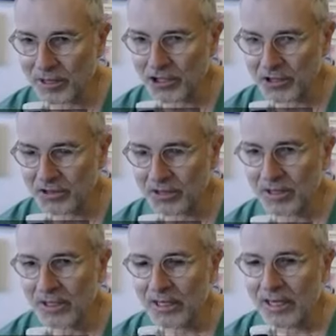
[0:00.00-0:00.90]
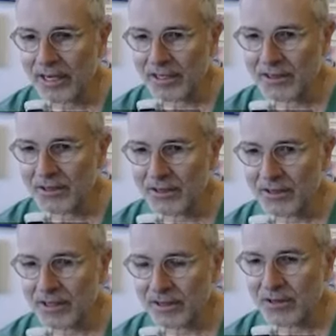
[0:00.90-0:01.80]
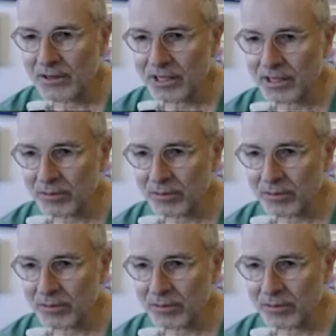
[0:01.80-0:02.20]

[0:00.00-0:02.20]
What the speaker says: patients. And again,